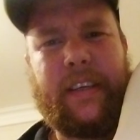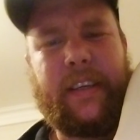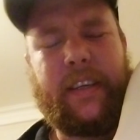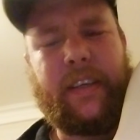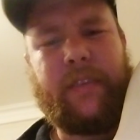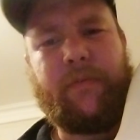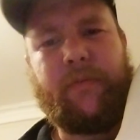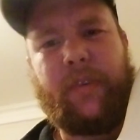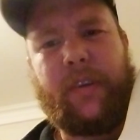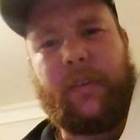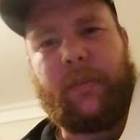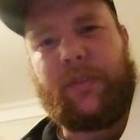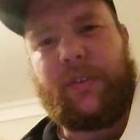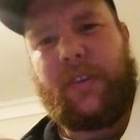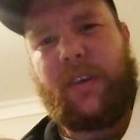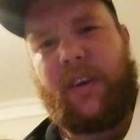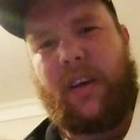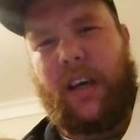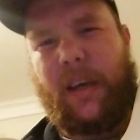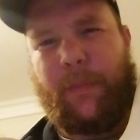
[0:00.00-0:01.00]
in real
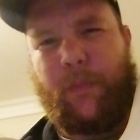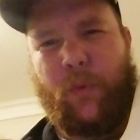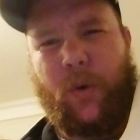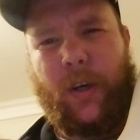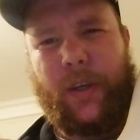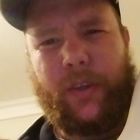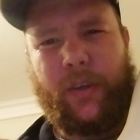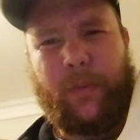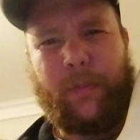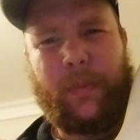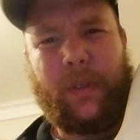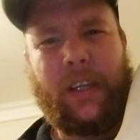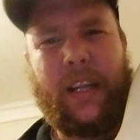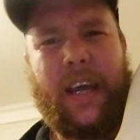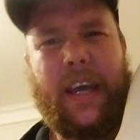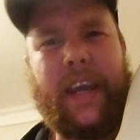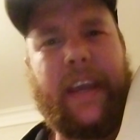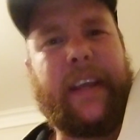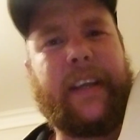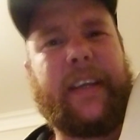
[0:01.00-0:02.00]
time while you're
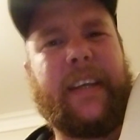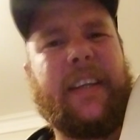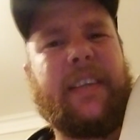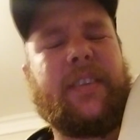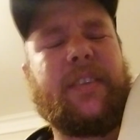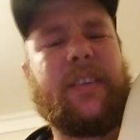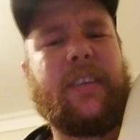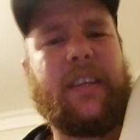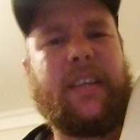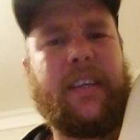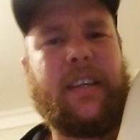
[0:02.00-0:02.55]
playing it,